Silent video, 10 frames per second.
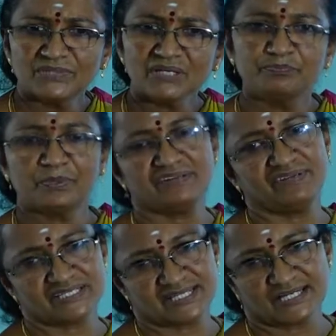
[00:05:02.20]
the
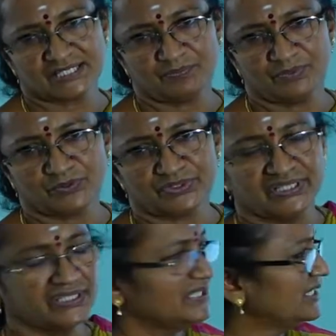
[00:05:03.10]
previous attribute.
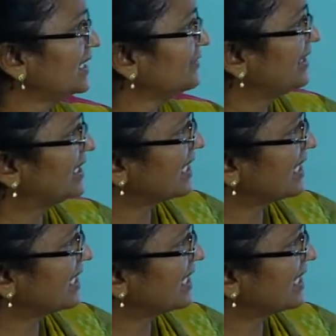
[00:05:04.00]
Here we are